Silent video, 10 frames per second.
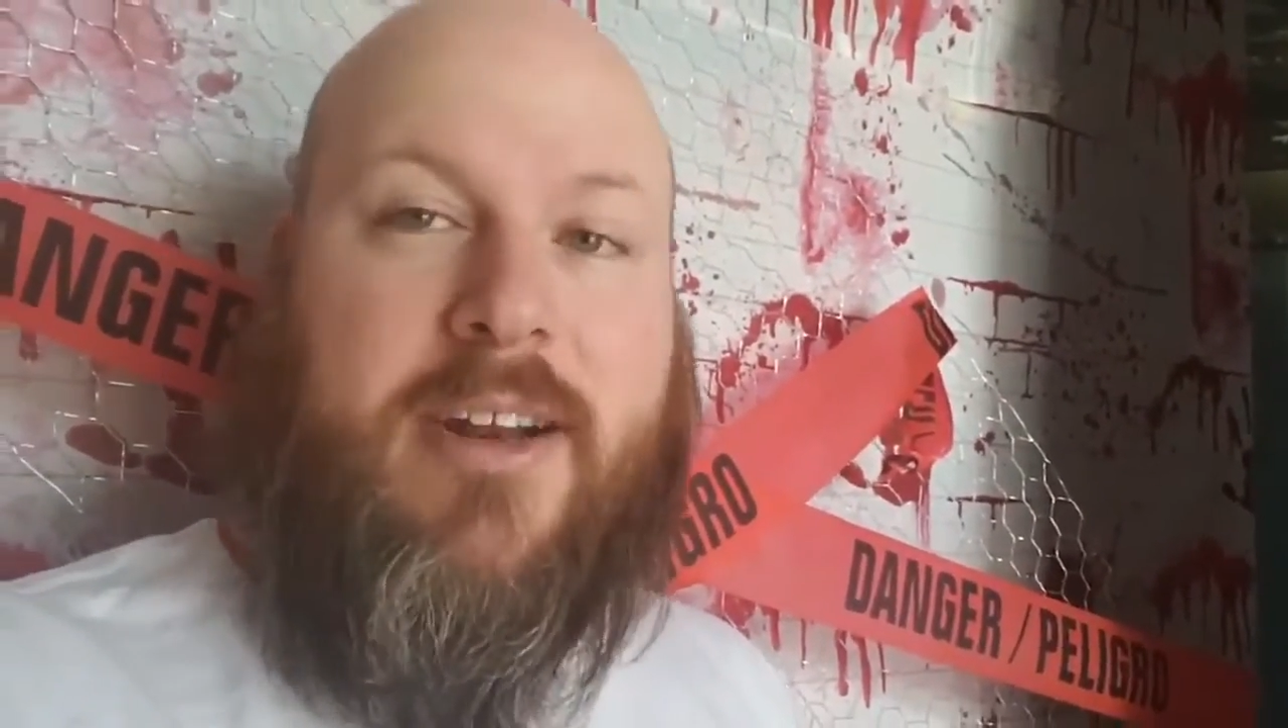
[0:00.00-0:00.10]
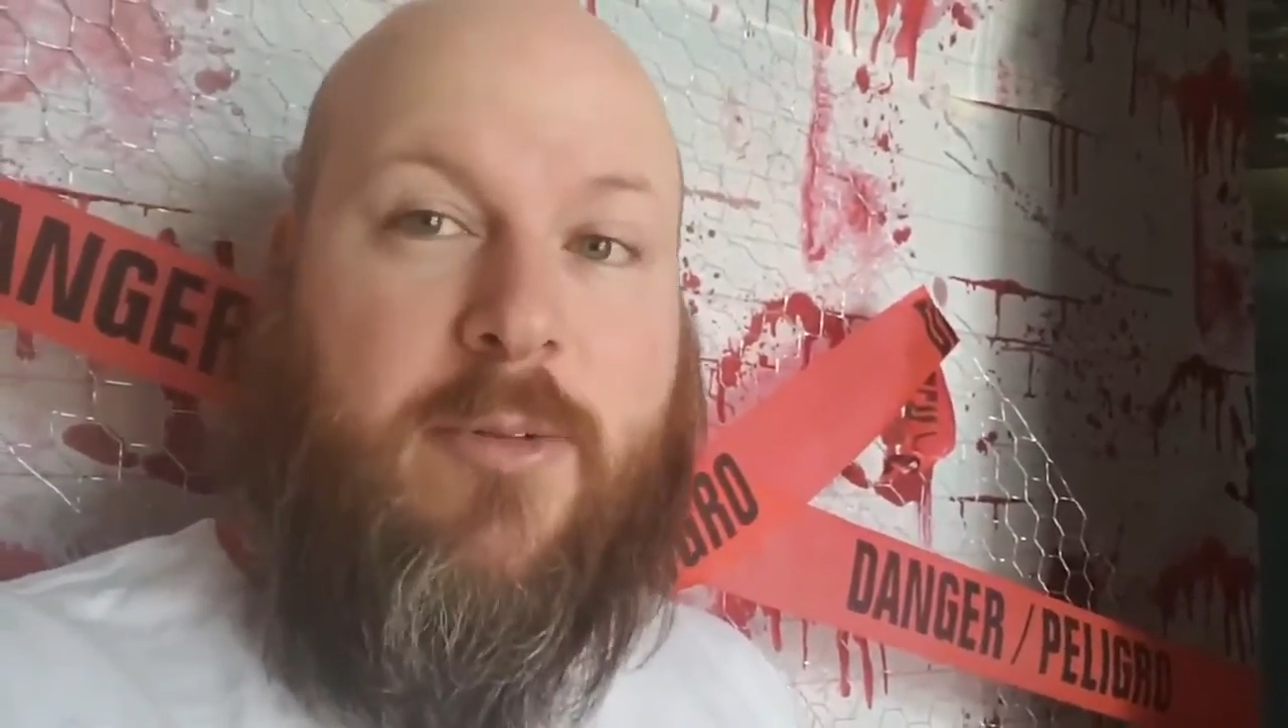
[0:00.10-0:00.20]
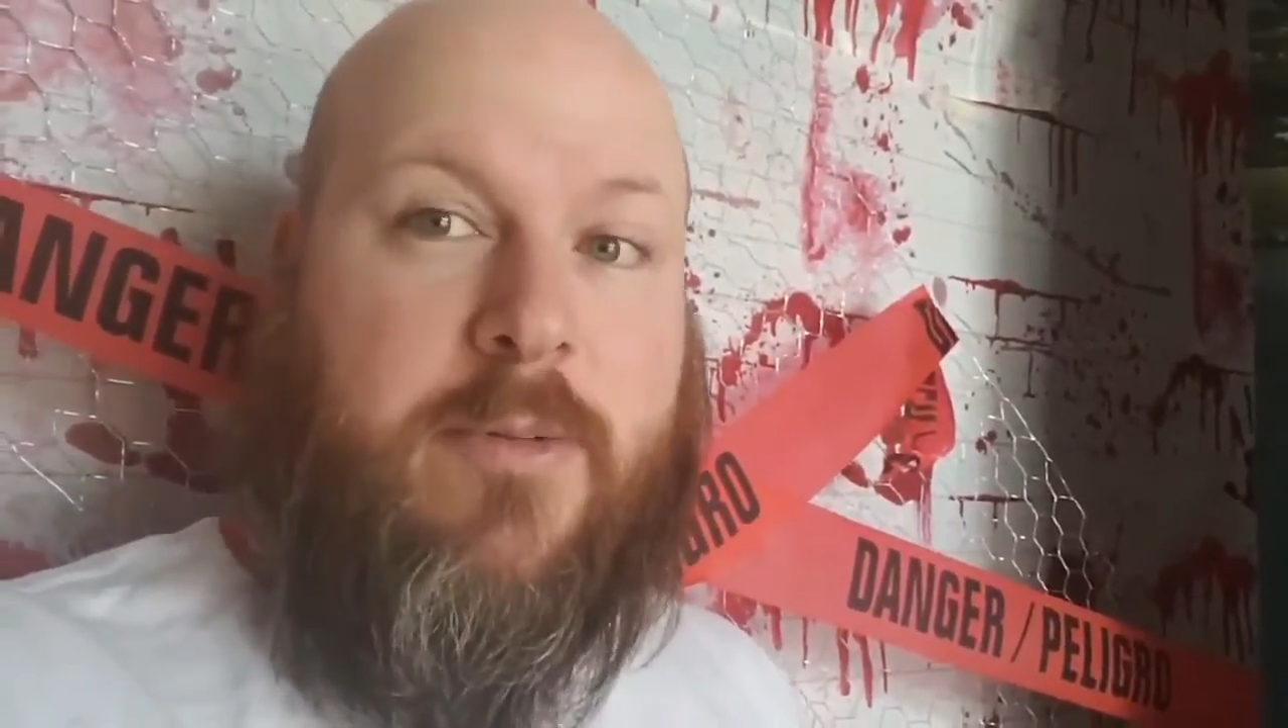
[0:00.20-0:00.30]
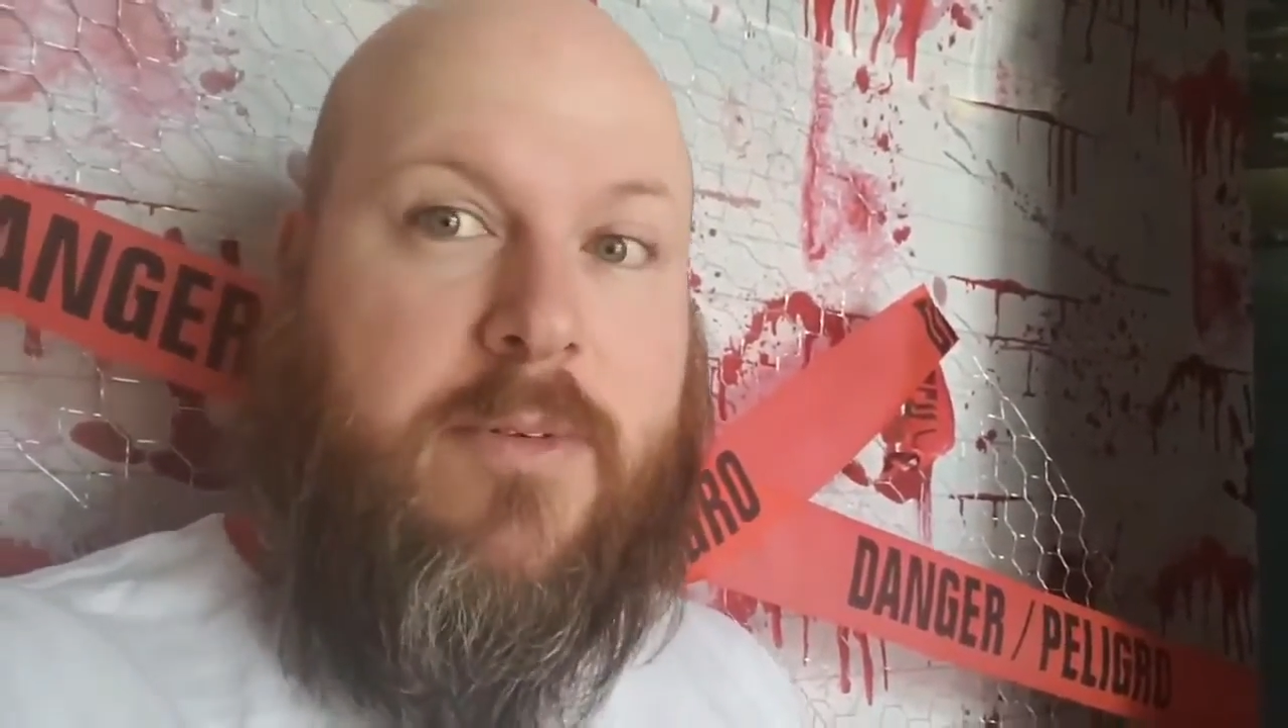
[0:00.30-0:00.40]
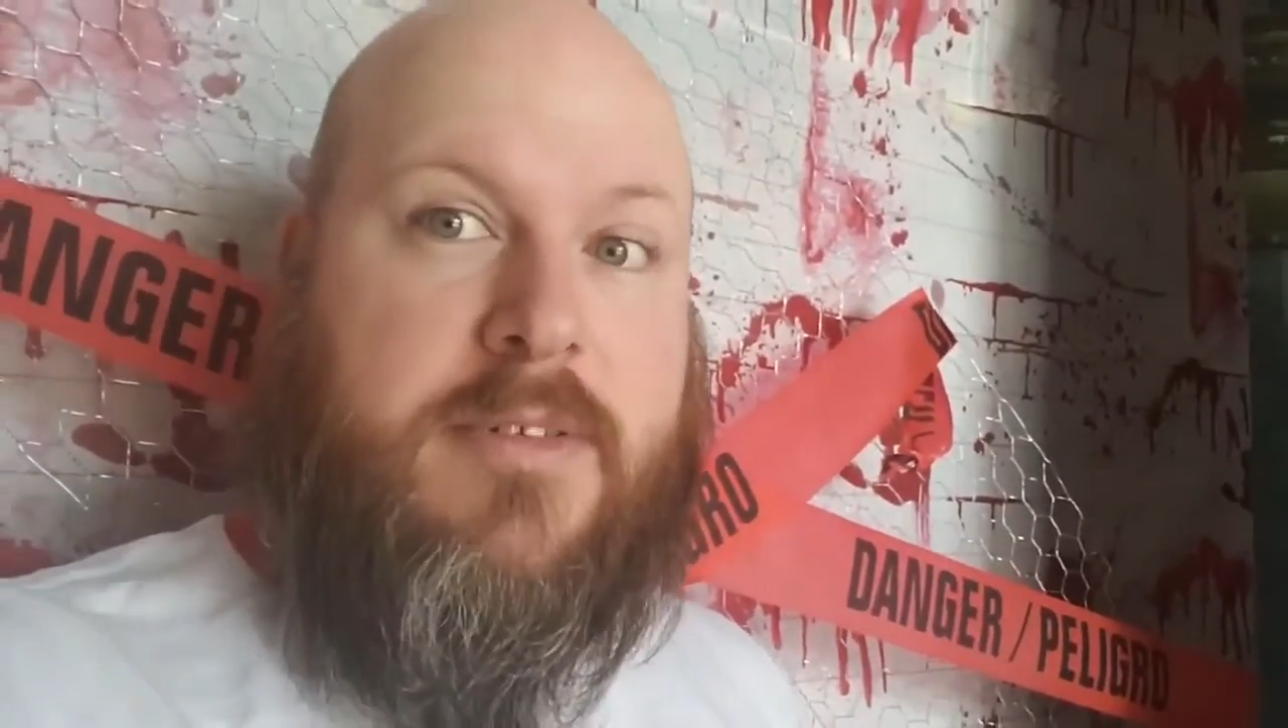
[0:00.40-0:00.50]
no
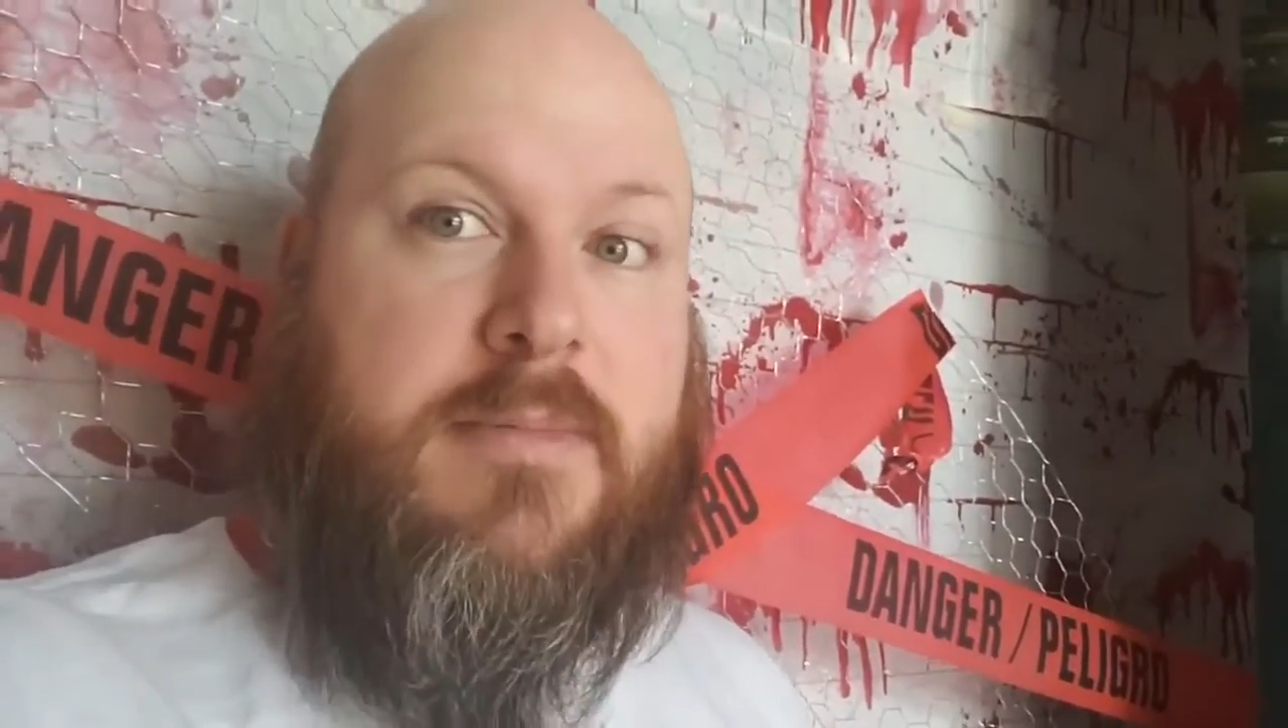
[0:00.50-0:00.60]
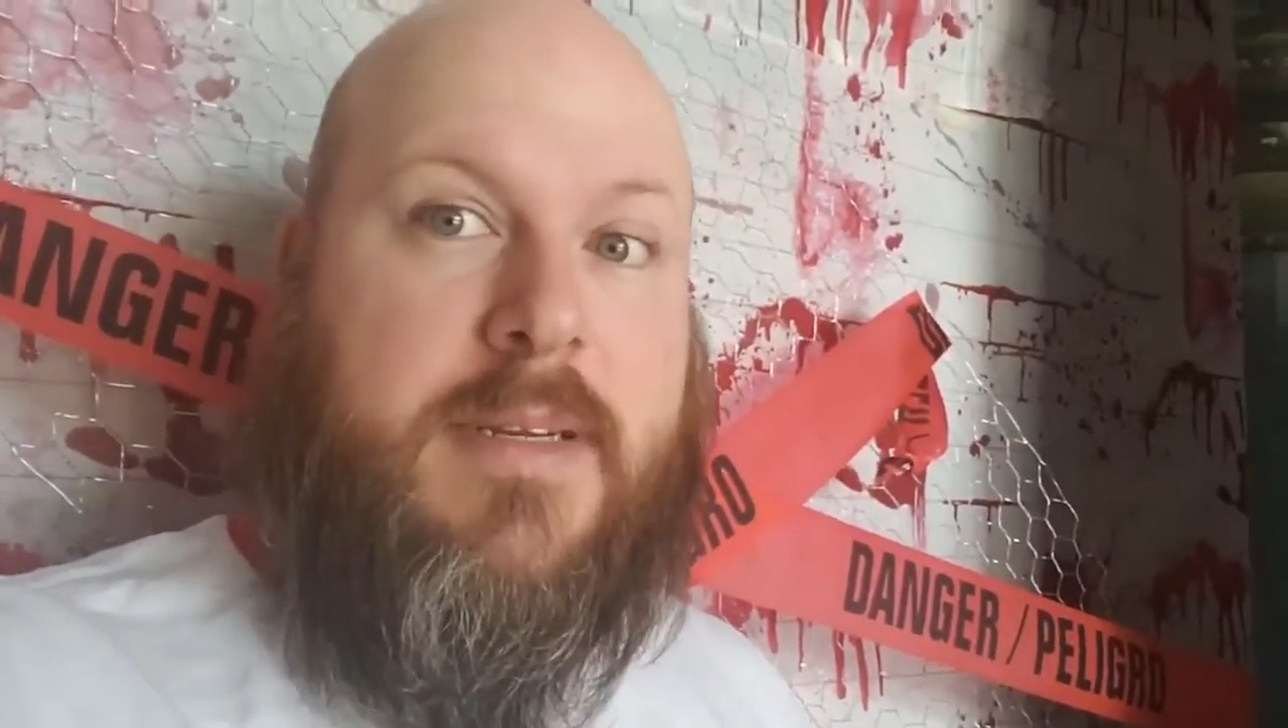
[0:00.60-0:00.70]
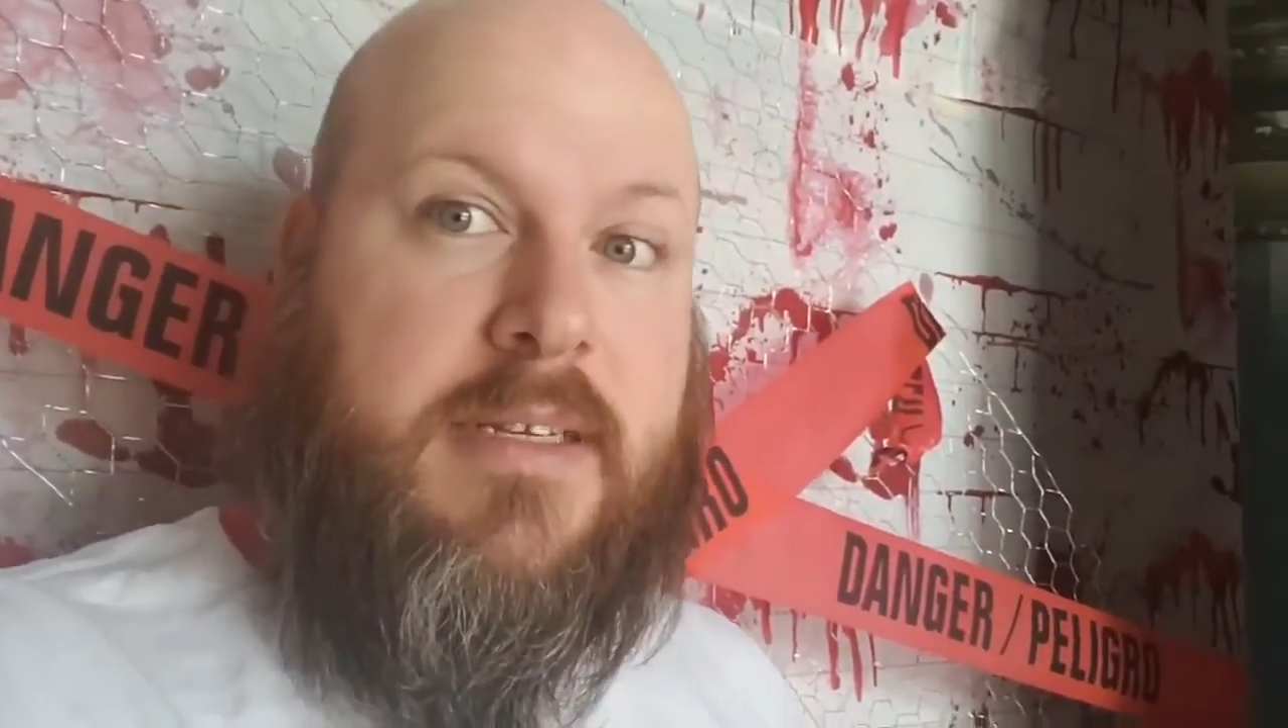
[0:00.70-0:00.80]
one wants to be